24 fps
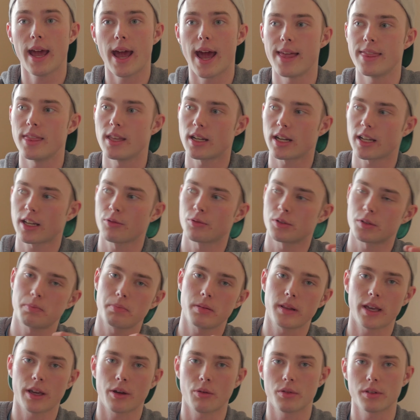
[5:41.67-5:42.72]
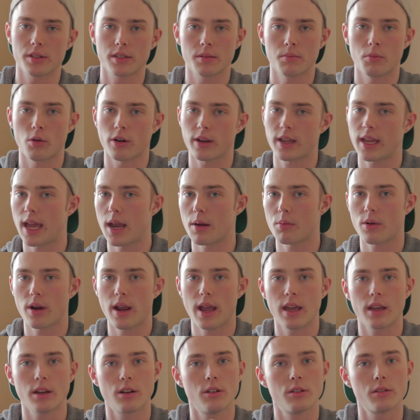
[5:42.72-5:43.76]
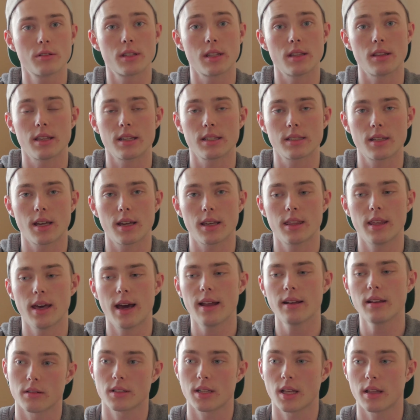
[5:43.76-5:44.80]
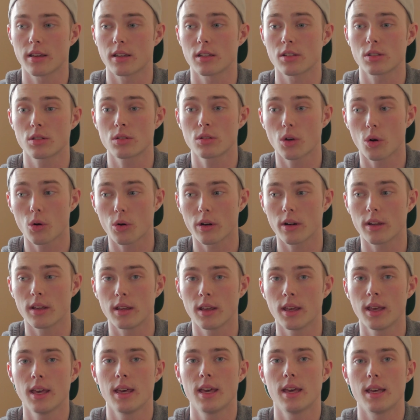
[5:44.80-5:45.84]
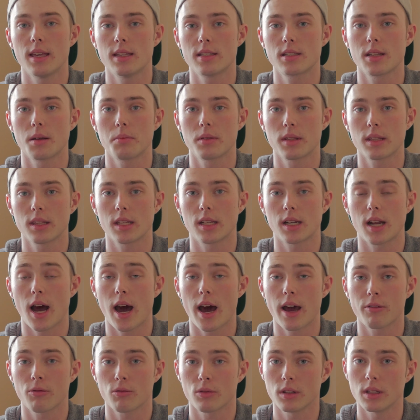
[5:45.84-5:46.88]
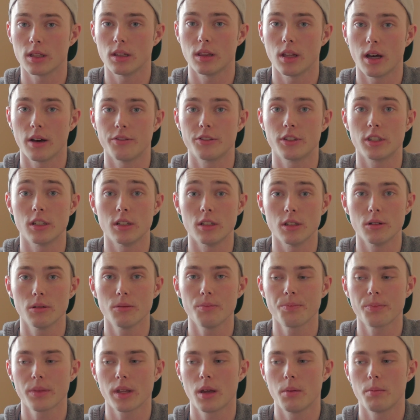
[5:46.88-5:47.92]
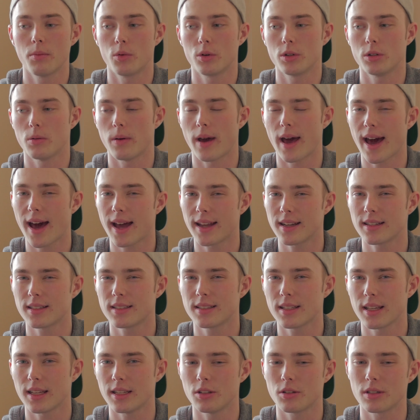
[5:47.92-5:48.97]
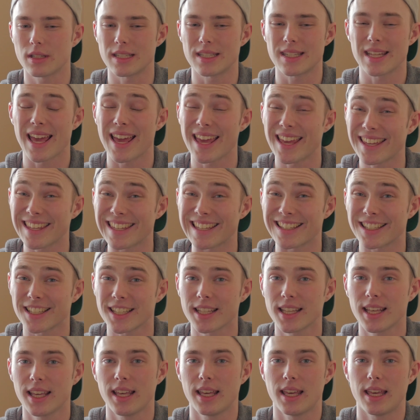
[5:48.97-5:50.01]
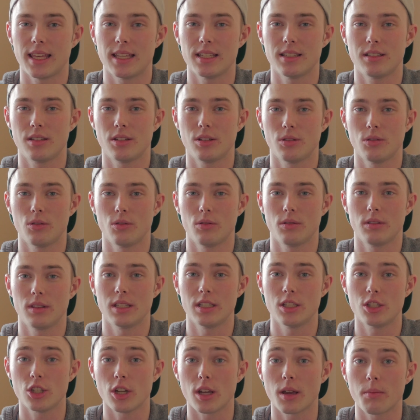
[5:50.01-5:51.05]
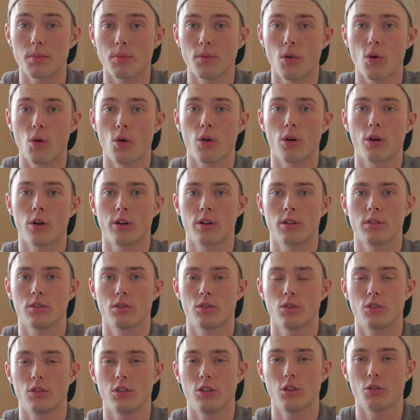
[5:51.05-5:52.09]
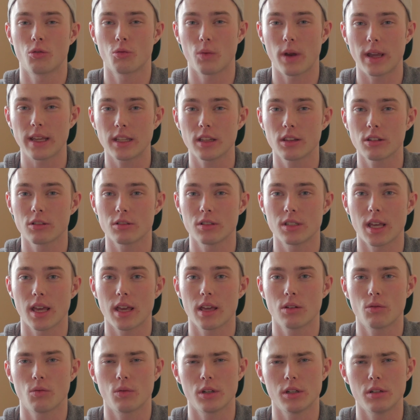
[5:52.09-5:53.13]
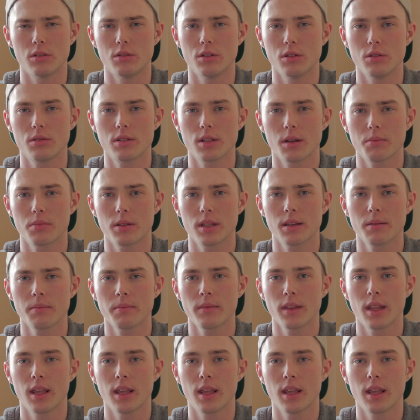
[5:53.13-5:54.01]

And then I was playing with some more camera angles and things like that. Telling a story is something that I really love to do. When you add it and you can take it into the gym or your regular day, and when you do something,